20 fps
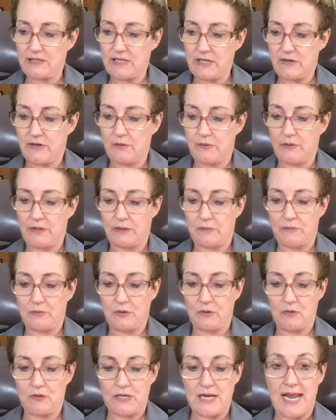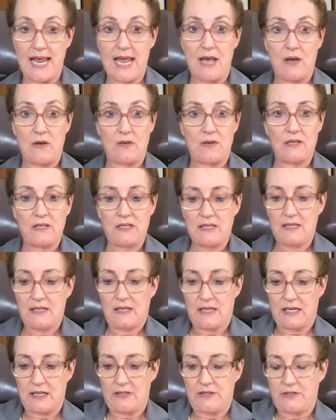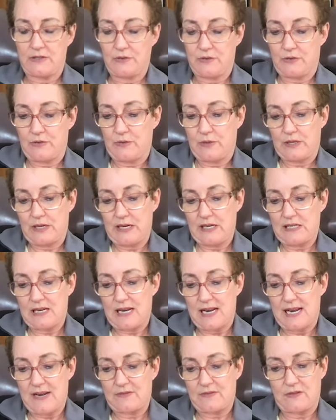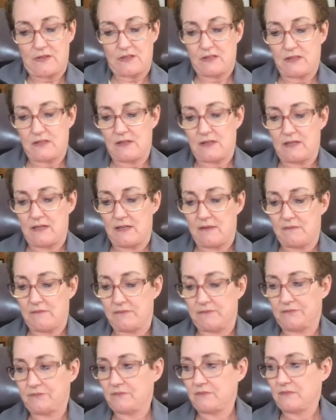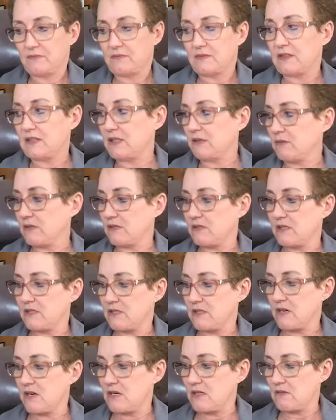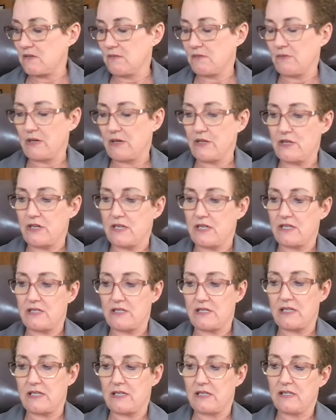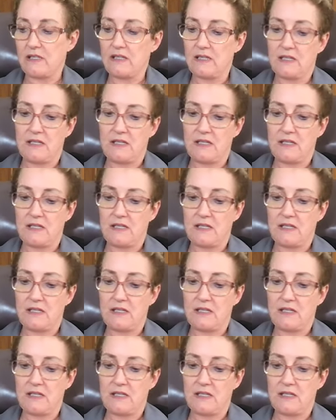Terry really broke down like 2 or 3 days after. It was just heart-wrenching to see.